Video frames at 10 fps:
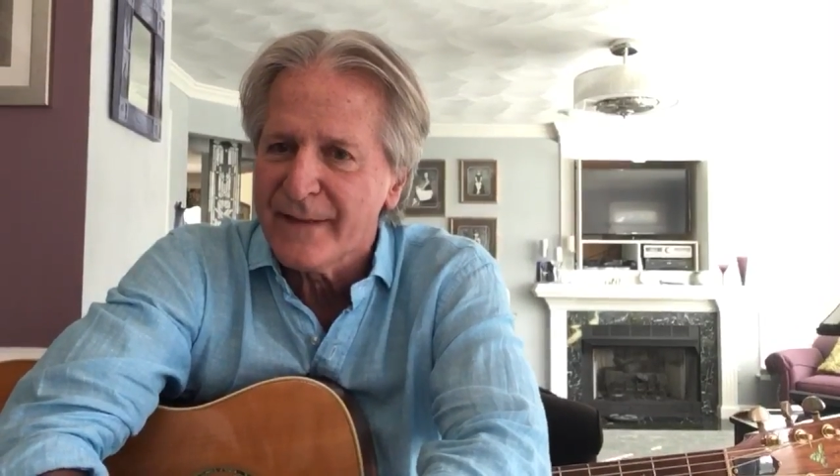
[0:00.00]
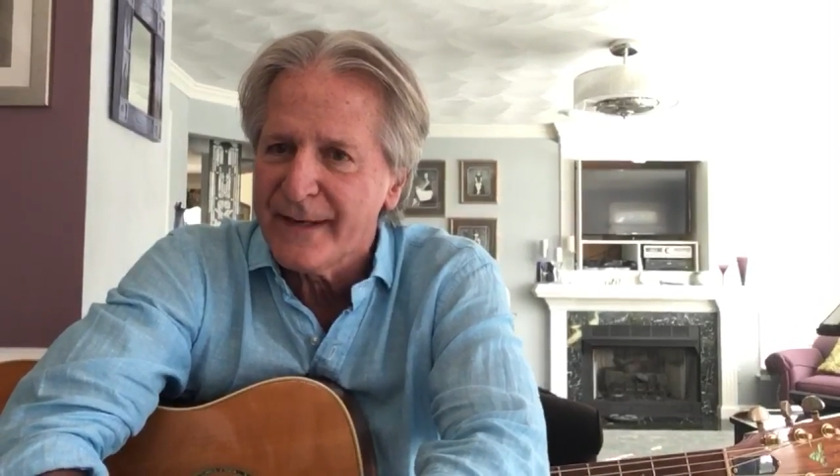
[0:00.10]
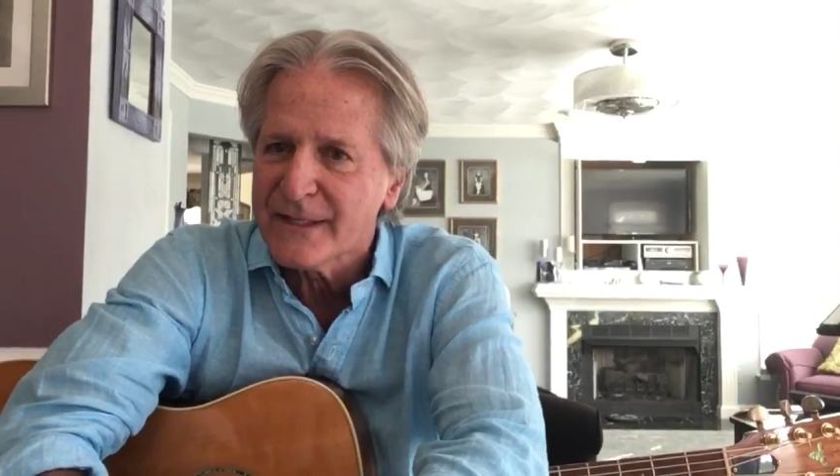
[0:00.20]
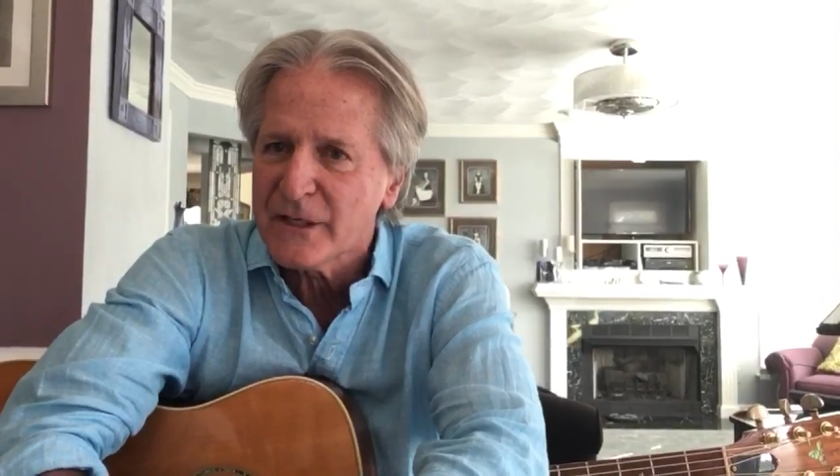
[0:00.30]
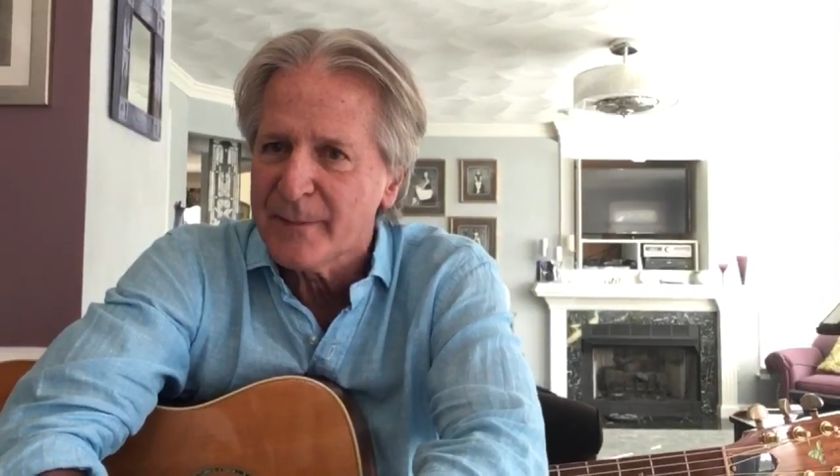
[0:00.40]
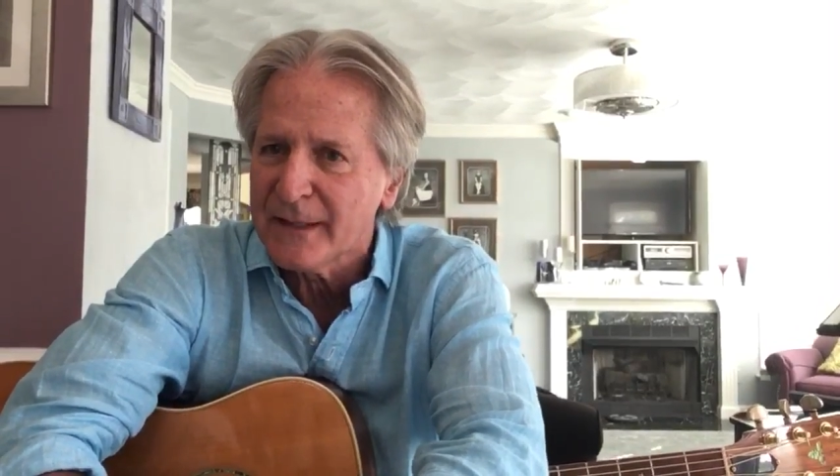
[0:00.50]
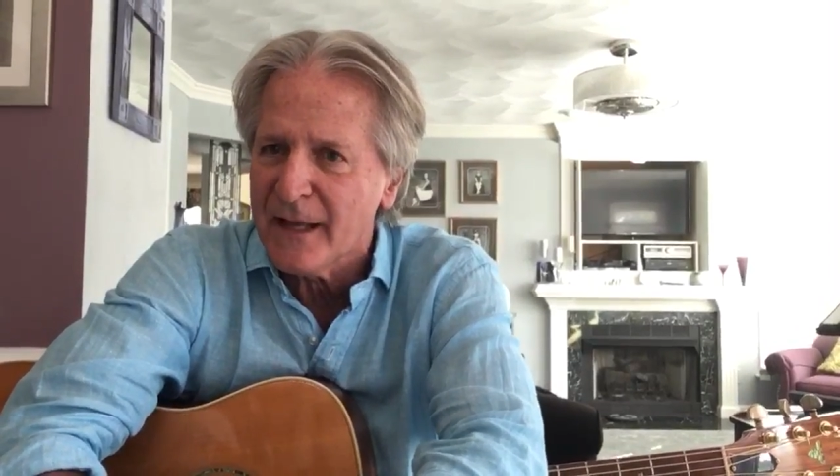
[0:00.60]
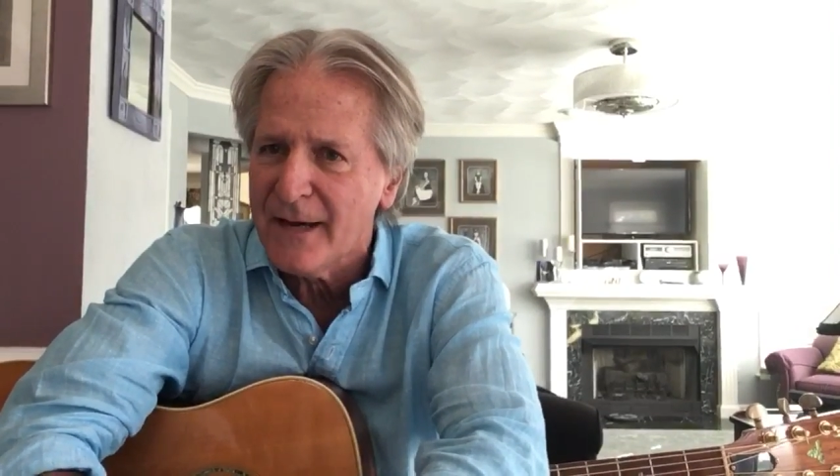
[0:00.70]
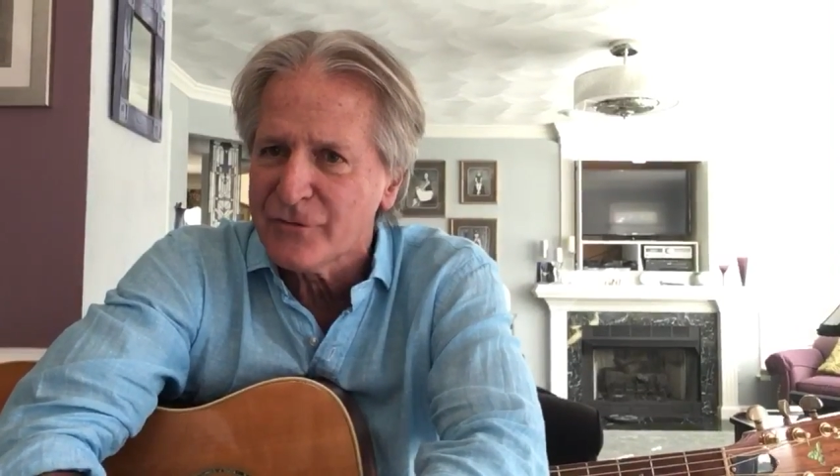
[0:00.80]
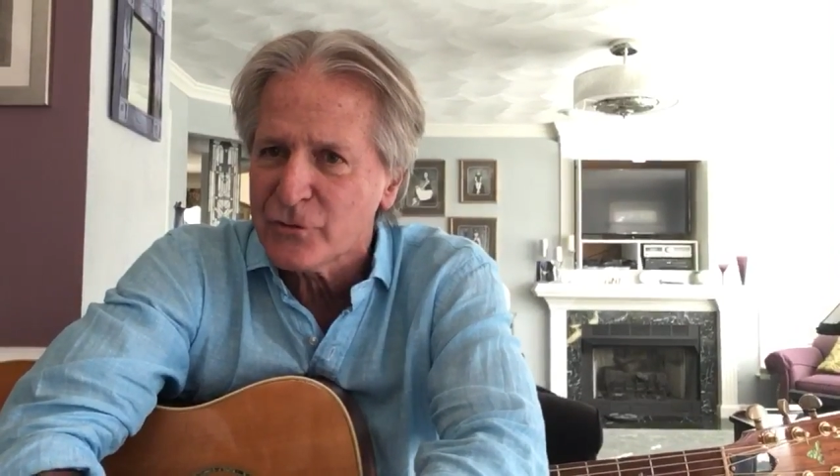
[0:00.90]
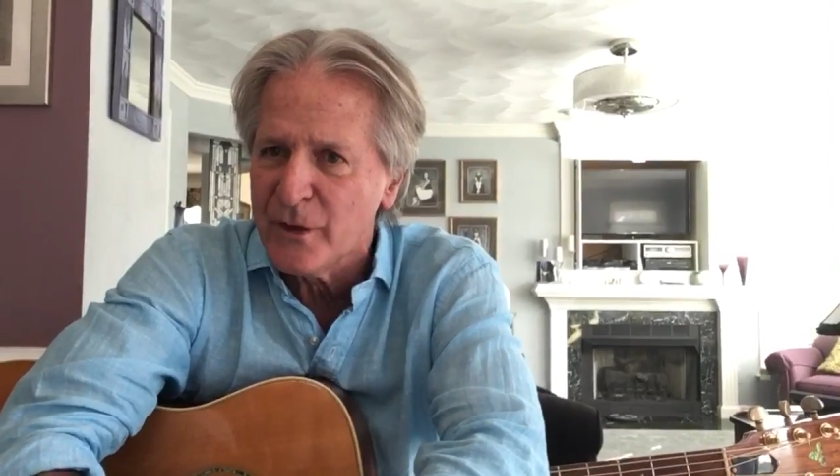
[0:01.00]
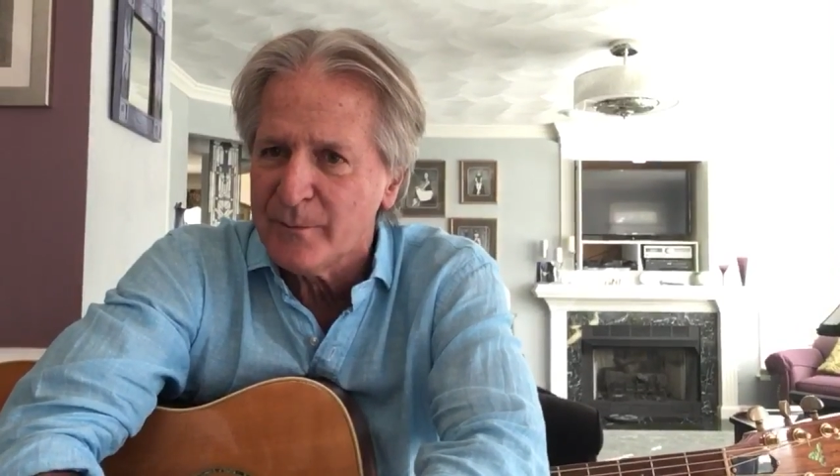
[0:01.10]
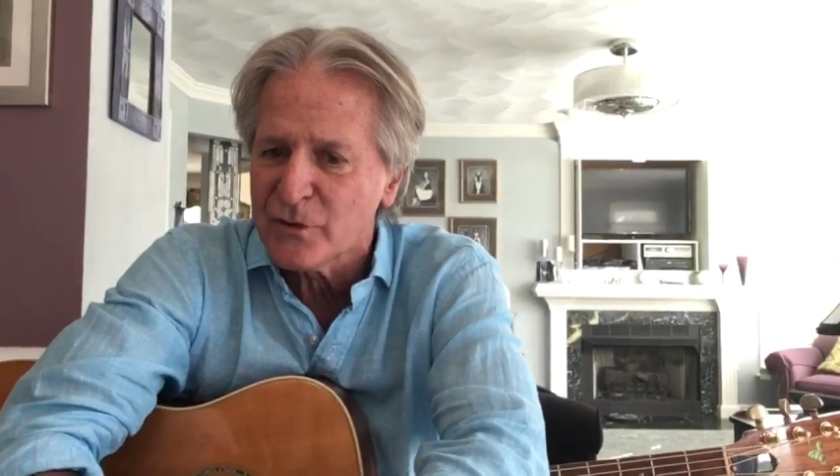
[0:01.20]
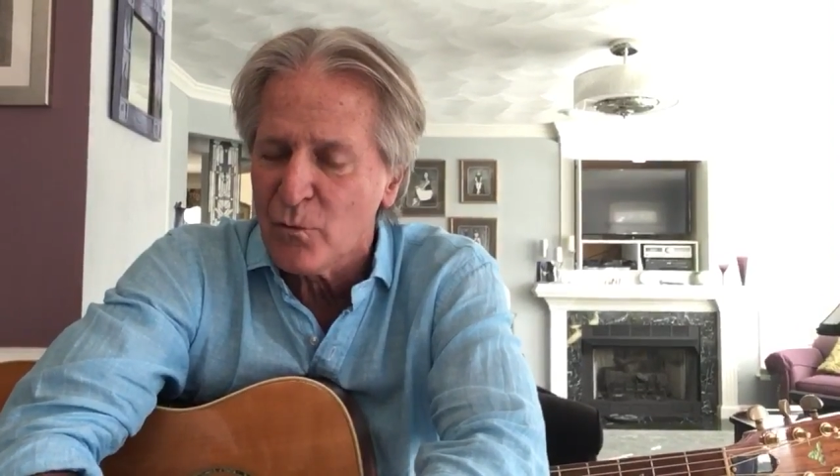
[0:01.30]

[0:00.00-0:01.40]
And I think it's going to be live streamed as